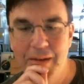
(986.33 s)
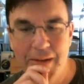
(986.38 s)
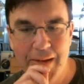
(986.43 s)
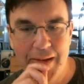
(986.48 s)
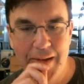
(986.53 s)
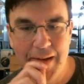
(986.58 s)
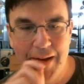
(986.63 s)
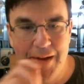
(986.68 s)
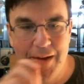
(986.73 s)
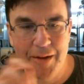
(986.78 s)

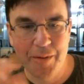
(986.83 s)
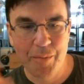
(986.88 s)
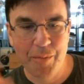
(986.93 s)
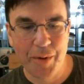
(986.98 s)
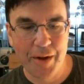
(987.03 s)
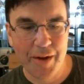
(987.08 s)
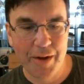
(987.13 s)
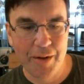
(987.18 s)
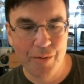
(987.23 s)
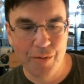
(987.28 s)
and
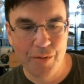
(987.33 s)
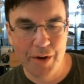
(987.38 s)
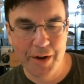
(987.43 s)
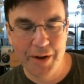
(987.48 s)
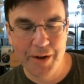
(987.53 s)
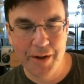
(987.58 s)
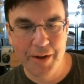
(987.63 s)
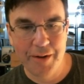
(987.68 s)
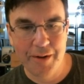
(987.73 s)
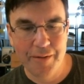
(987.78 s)
by
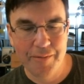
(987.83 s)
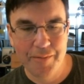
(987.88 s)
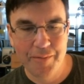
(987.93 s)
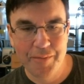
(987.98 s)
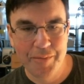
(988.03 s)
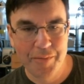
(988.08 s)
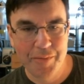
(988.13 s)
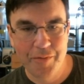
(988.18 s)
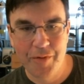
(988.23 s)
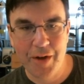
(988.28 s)
writing
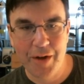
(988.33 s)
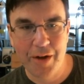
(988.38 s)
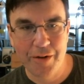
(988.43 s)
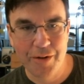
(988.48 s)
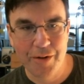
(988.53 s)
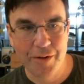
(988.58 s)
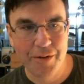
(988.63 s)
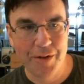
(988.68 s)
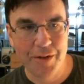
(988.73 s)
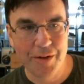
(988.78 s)

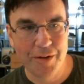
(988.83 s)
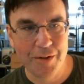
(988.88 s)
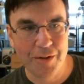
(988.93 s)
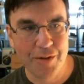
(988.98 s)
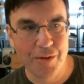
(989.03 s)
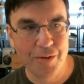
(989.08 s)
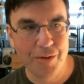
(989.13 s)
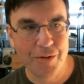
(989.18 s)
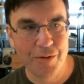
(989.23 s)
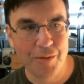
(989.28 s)
values into
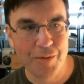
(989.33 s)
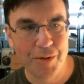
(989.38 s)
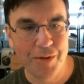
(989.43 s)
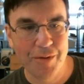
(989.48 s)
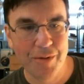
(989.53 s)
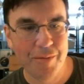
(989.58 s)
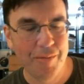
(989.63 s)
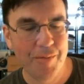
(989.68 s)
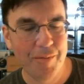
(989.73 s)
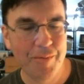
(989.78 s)
those
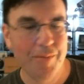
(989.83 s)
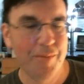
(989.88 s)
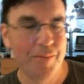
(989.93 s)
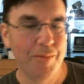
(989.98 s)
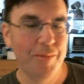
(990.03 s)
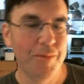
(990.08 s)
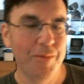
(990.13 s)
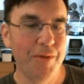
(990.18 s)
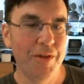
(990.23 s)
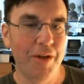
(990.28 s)
with,
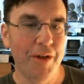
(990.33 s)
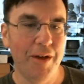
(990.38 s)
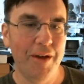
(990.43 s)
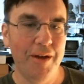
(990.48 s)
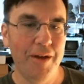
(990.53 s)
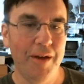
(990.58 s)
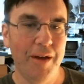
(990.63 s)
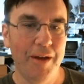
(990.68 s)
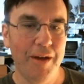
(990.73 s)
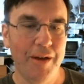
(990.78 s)

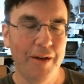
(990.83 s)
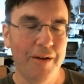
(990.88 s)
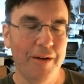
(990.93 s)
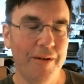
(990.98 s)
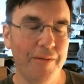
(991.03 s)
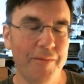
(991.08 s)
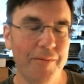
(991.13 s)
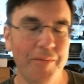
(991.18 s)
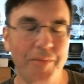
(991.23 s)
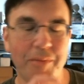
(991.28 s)
say,
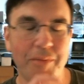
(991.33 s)
a